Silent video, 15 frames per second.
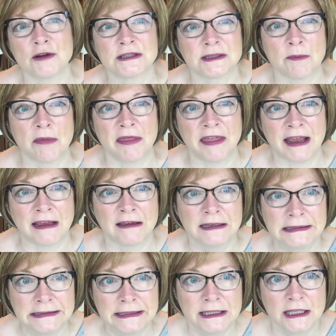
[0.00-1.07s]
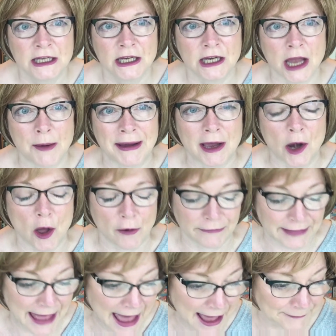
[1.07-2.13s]
something going along
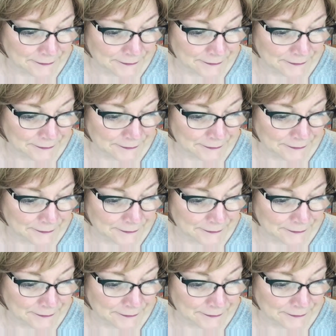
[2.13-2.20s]
there.